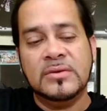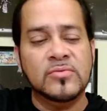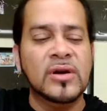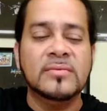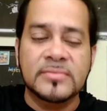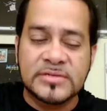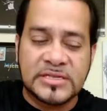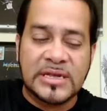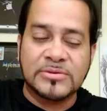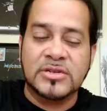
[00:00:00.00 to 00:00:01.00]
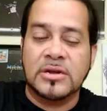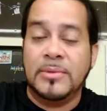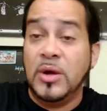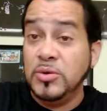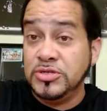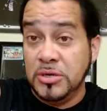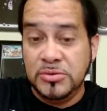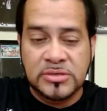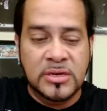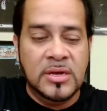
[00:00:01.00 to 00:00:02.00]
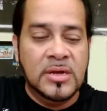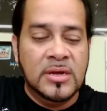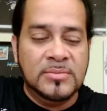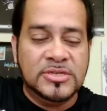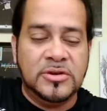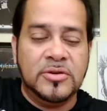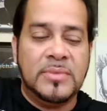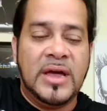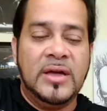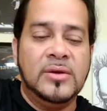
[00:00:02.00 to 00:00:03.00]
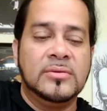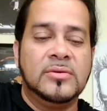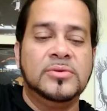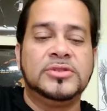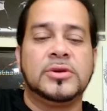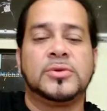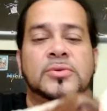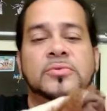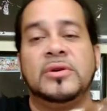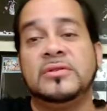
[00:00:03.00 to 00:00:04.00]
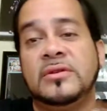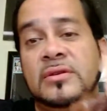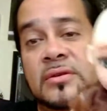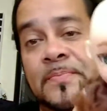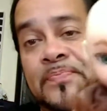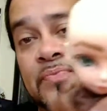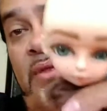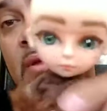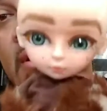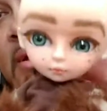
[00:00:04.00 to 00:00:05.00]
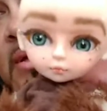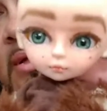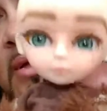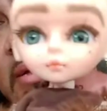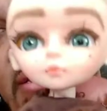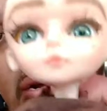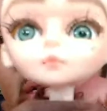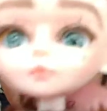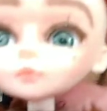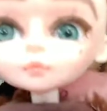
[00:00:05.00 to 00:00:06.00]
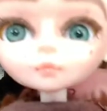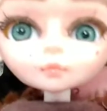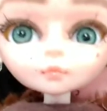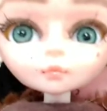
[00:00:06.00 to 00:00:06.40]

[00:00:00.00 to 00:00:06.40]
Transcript: Well, since I was talking about Hujoos, I'll show you my Hujoo crew. Well, there's one.